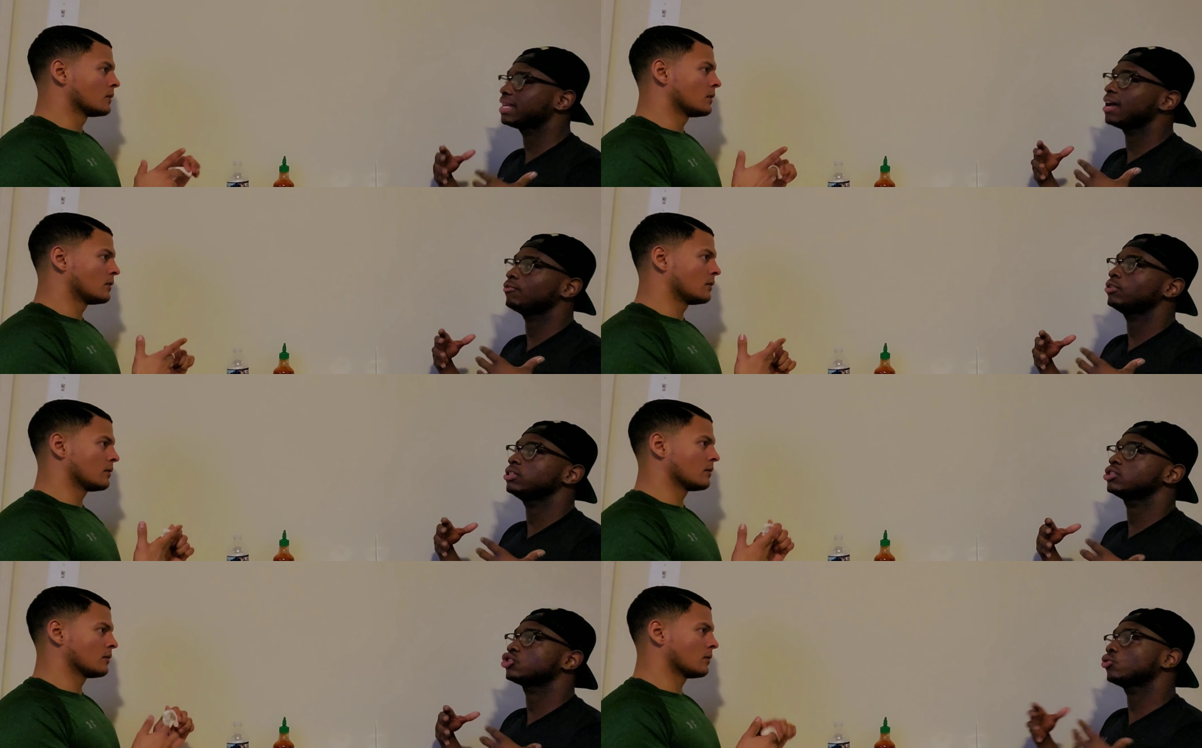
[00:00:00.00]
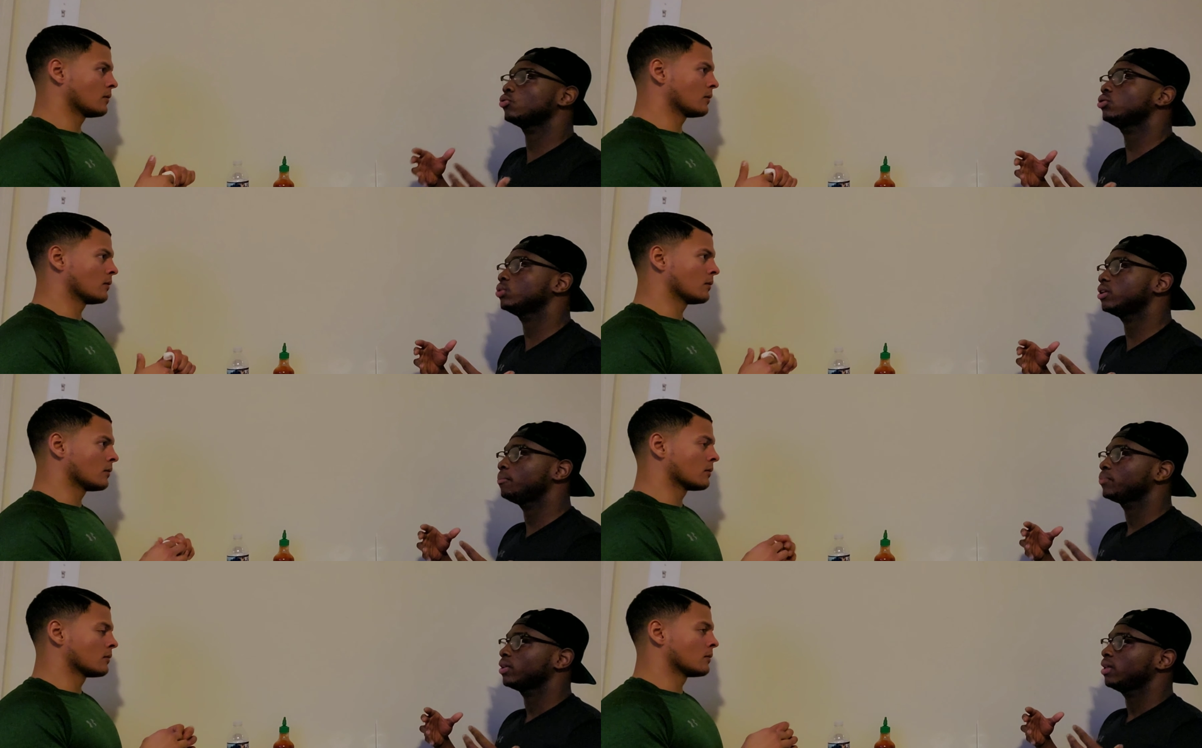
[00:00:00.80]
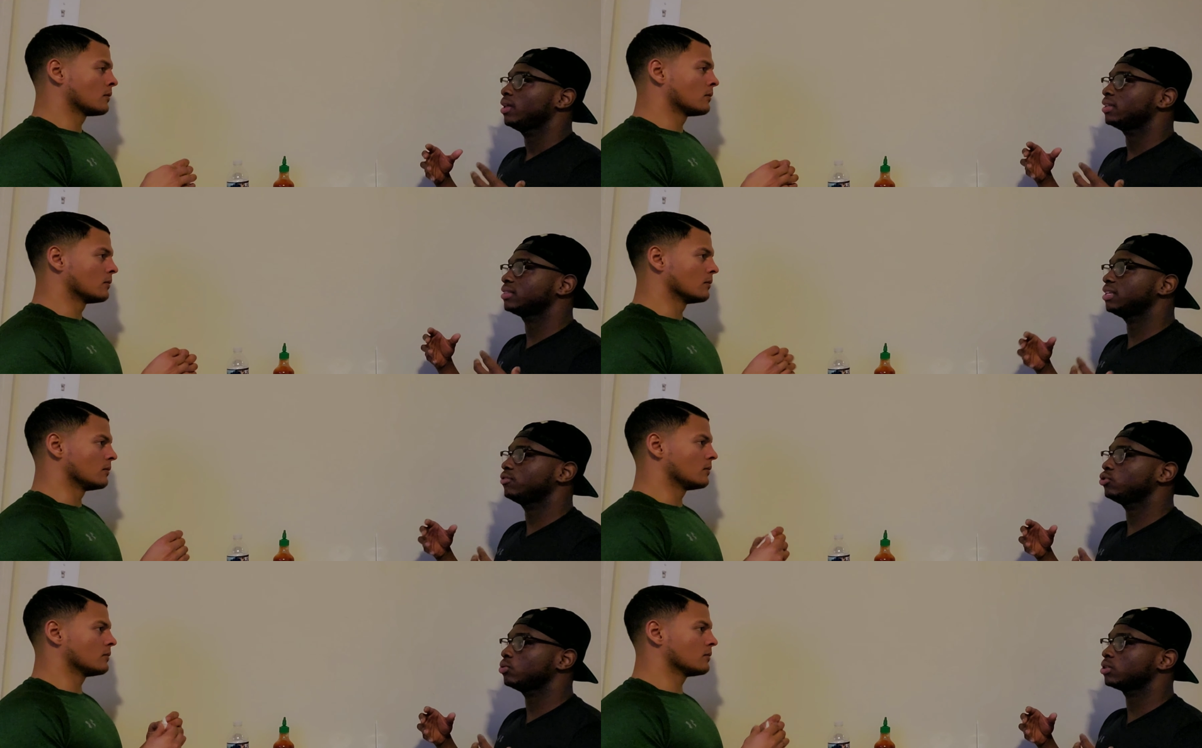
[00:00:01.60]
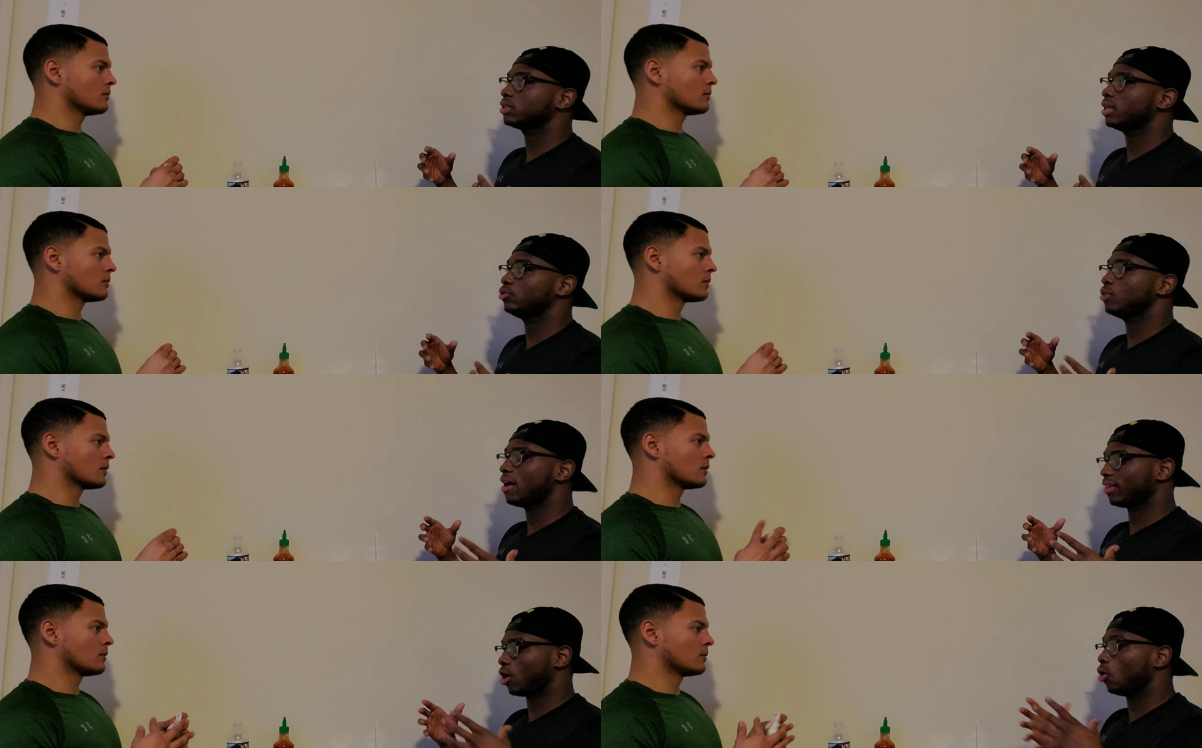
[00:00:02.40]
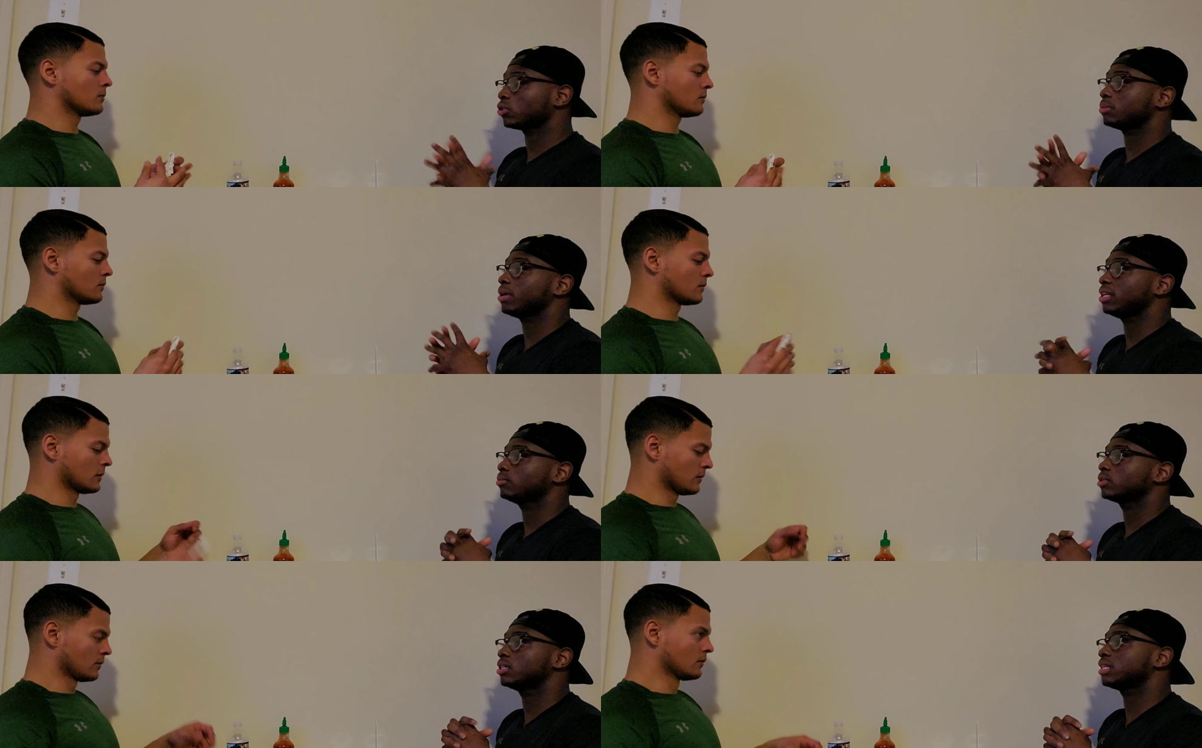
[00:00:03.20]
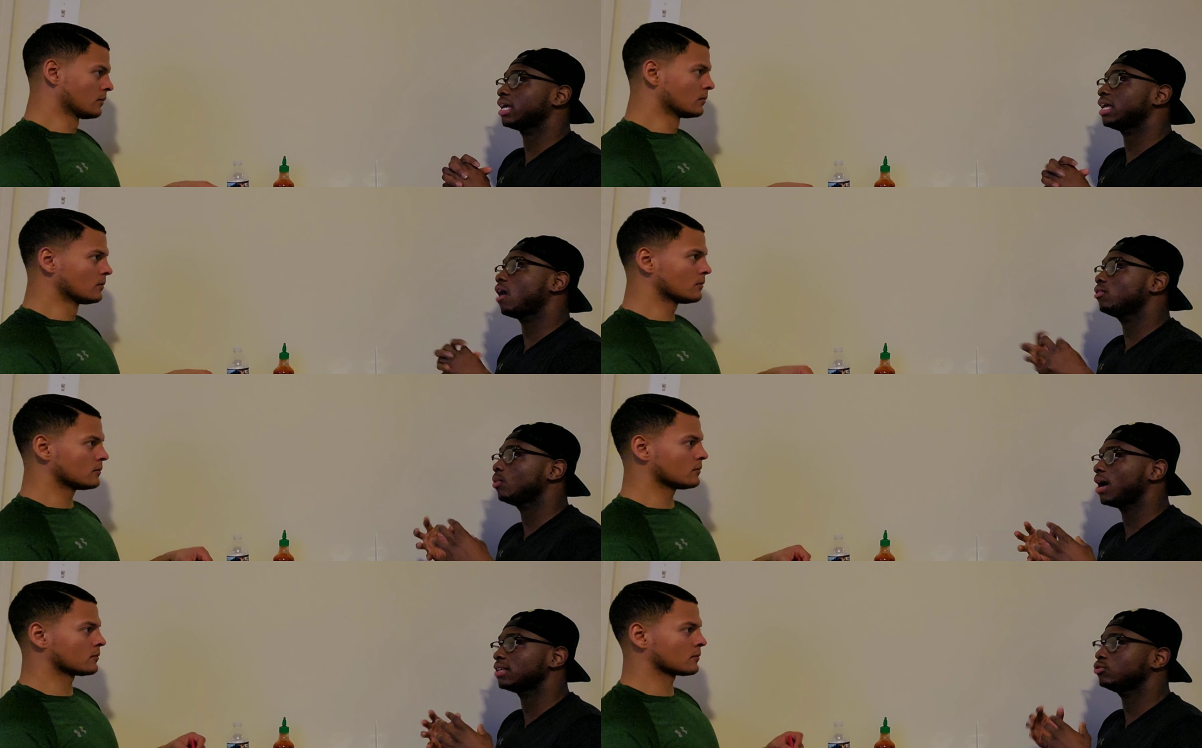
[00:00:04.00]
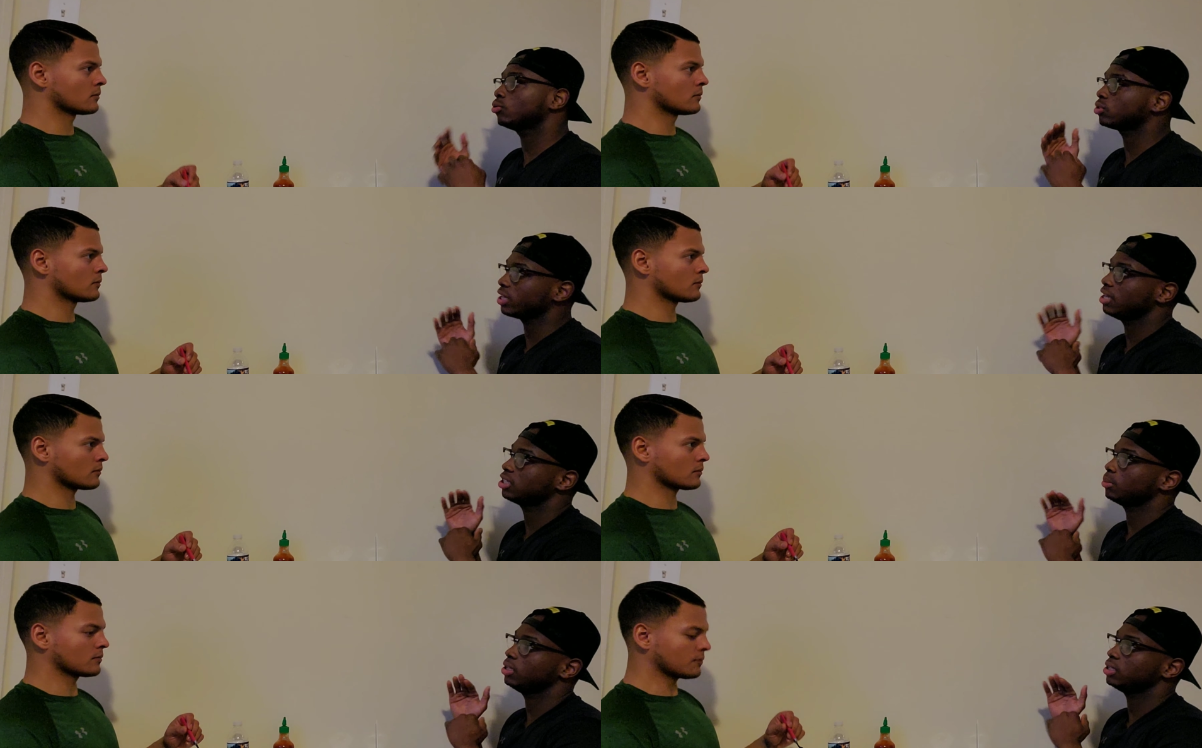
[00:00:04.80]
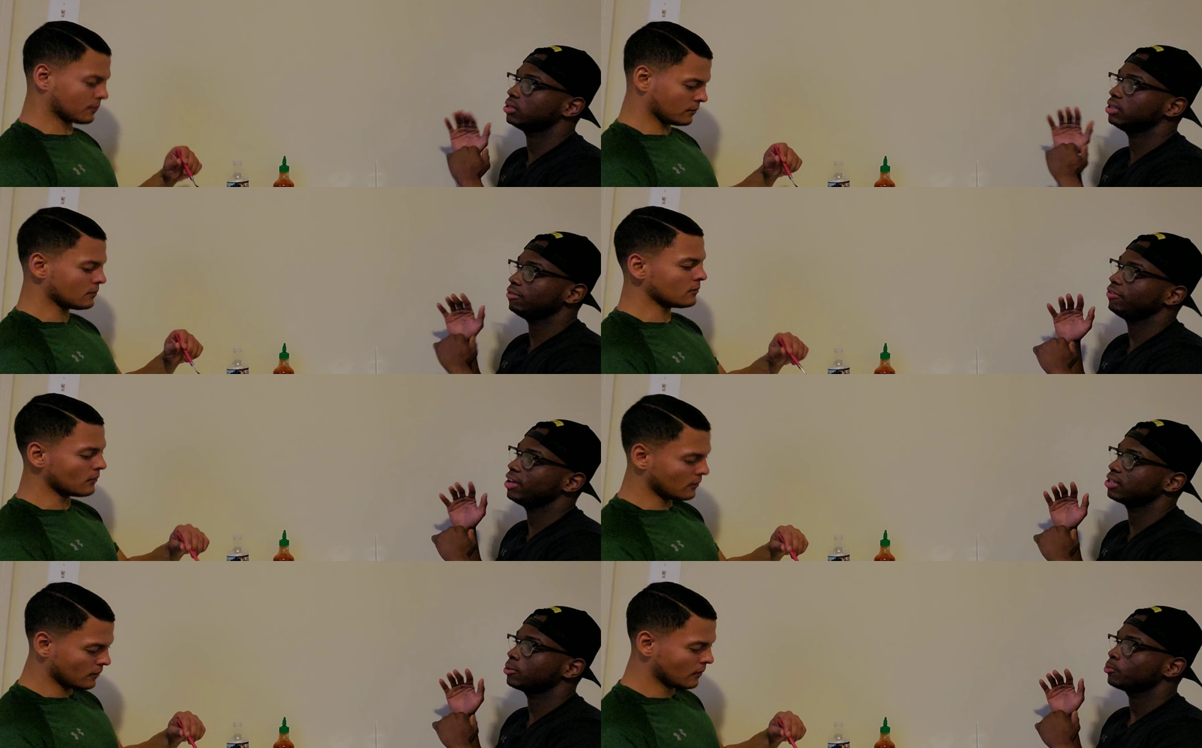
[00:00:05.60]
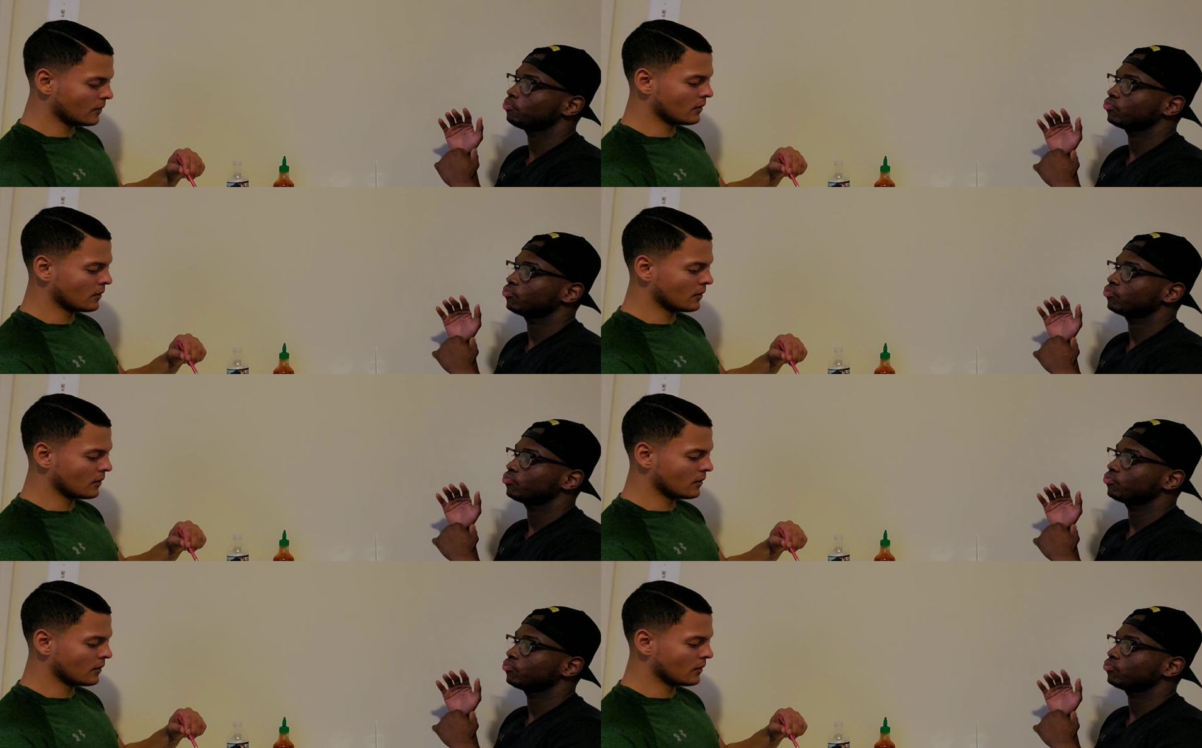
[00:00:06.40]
Speaker 1: not really just showing you it it's giving you is you have like an ultimatum. Because like otherwise, you don't change some of these defects.